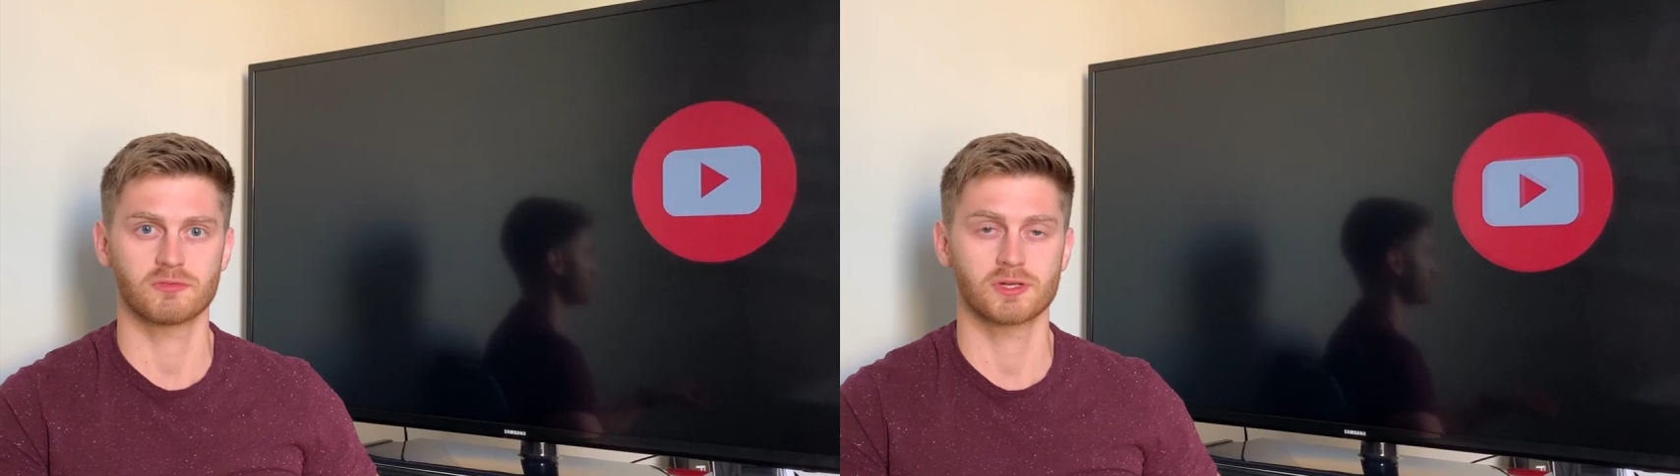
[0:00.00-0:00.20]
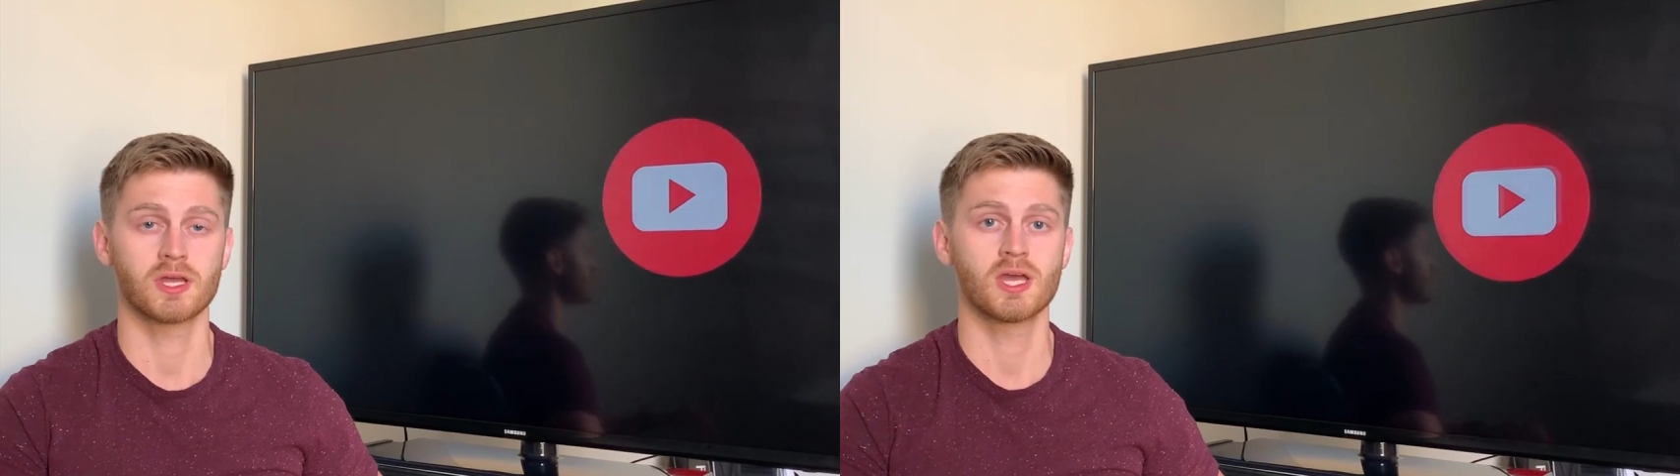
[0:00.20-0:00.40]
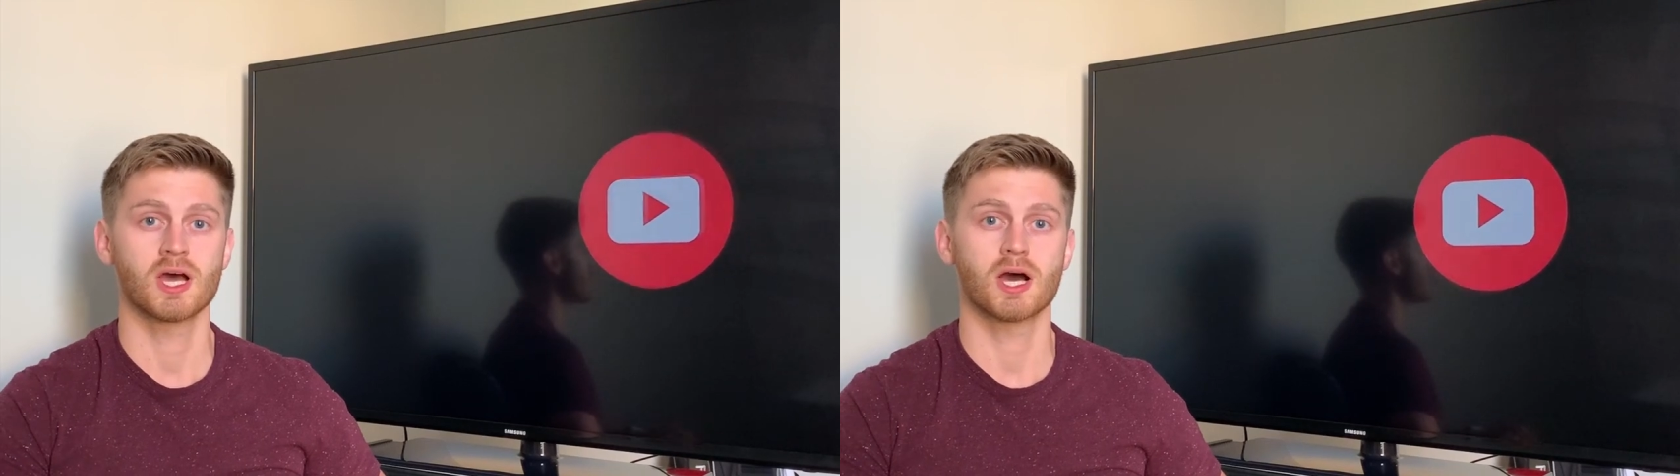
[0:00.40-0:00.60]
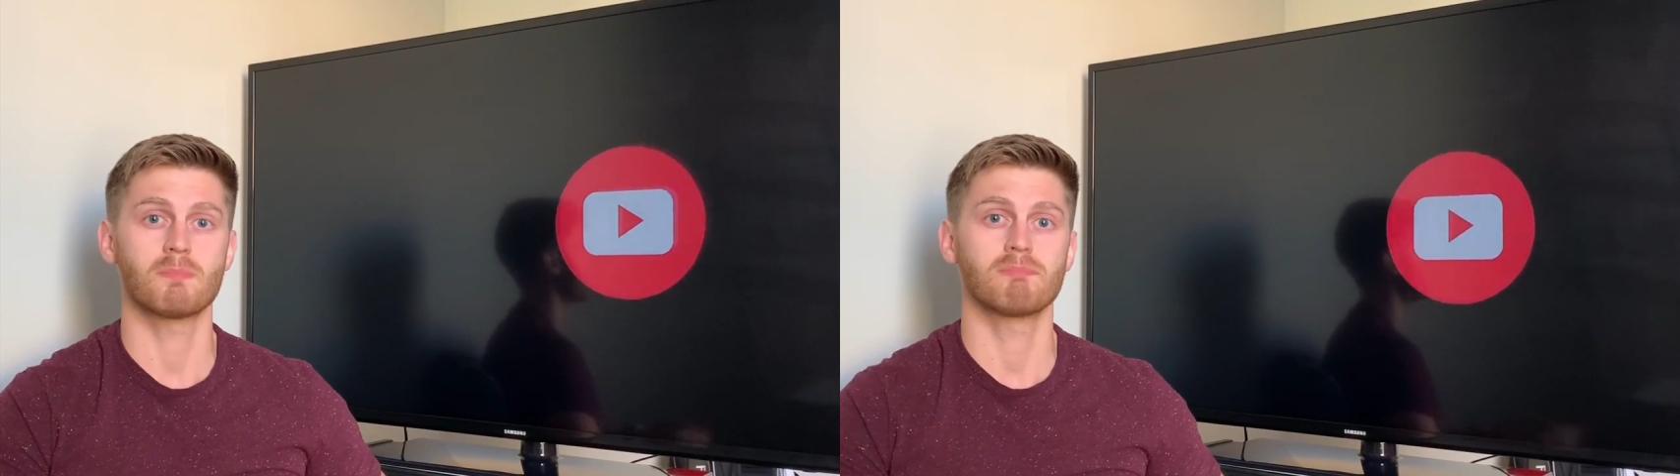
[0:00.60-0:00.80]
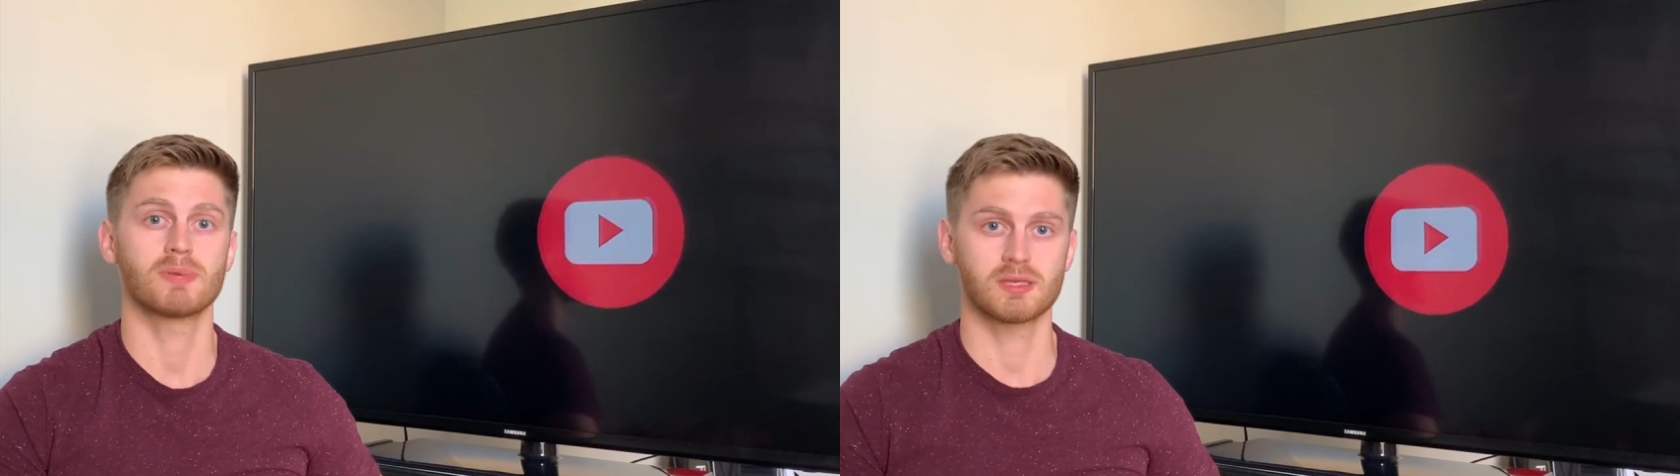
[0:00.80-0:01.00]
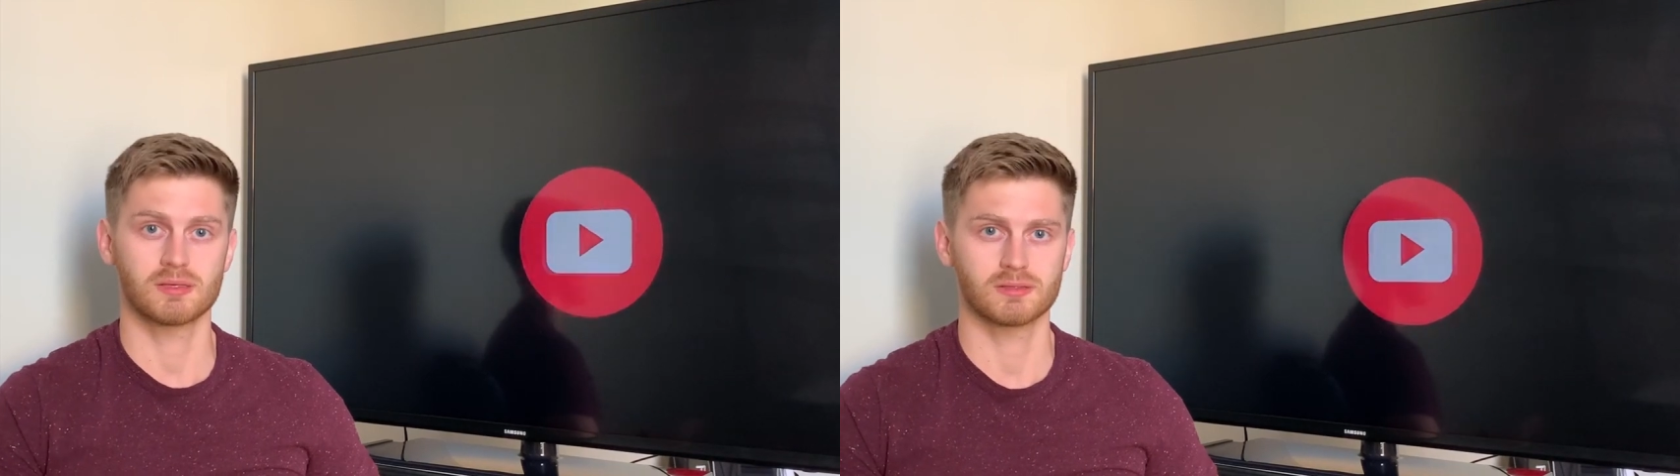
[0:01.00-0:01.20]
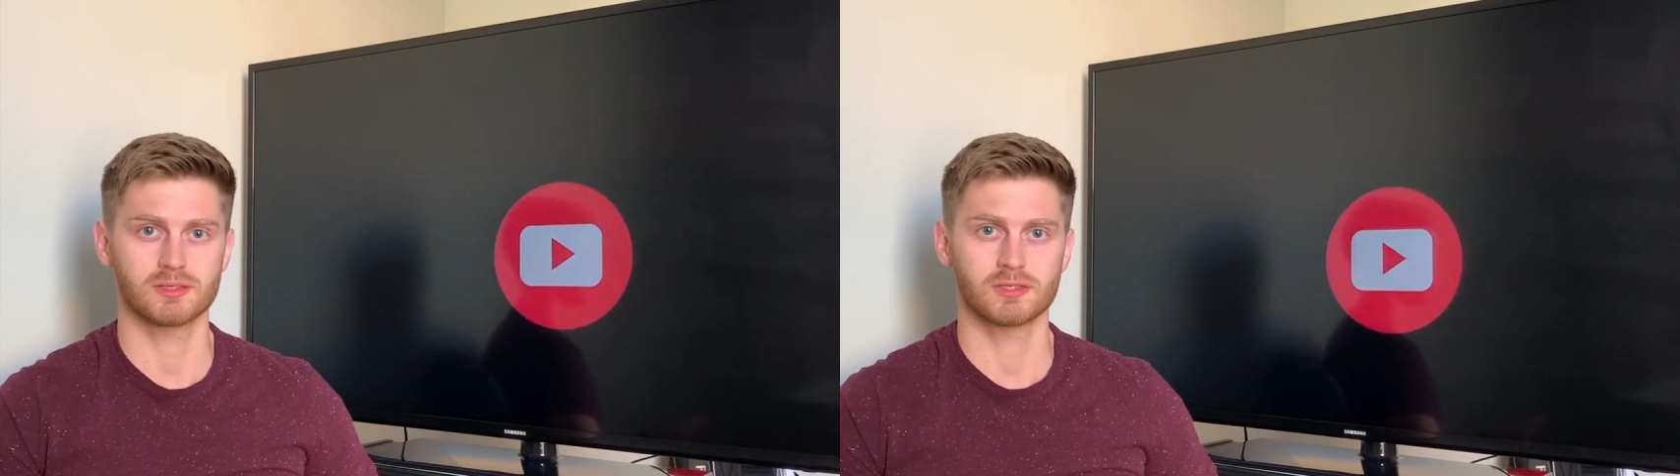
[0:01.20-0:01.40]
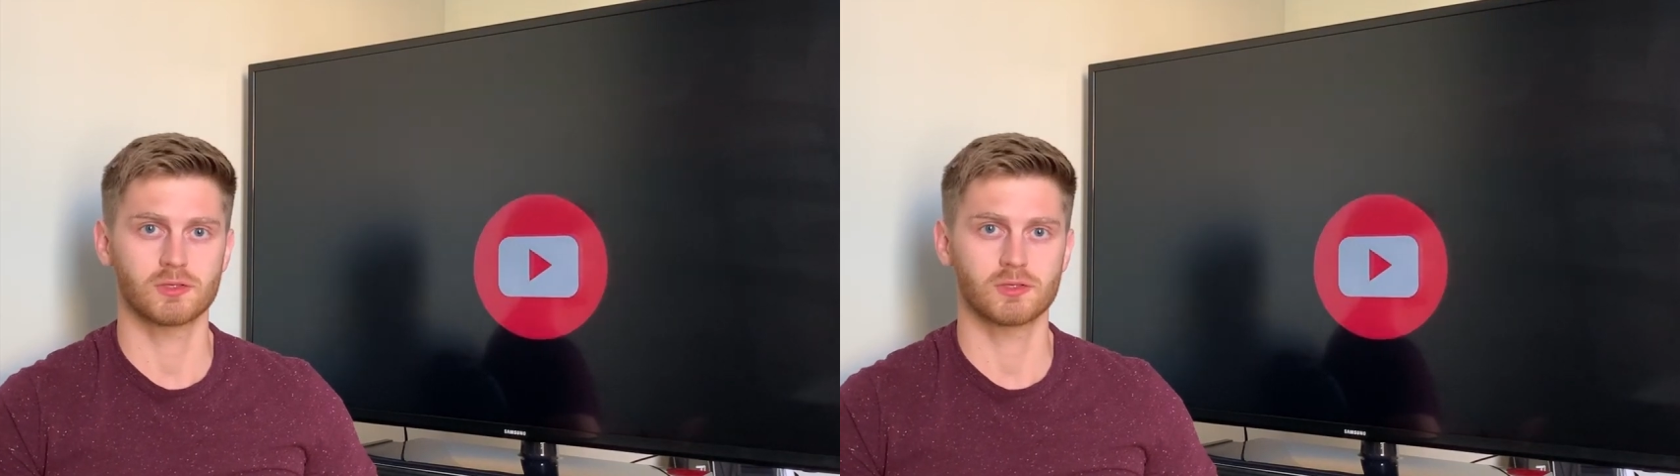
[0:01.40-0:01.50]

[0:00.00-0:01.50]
fund immediately.